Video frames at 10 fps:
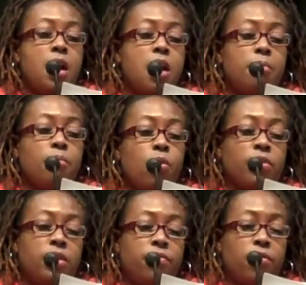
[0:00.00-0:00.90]
up more
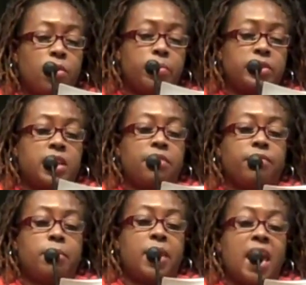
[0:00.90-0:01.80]
than 4%
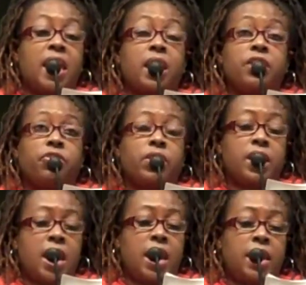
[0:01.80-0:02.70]
from the
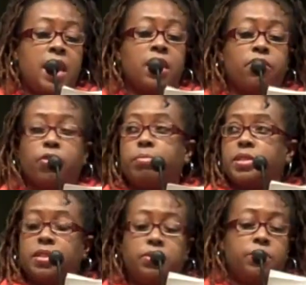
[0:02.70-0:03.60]
888
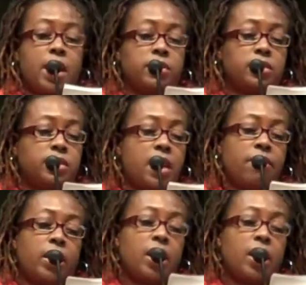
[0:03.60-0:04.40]
groups in 2007,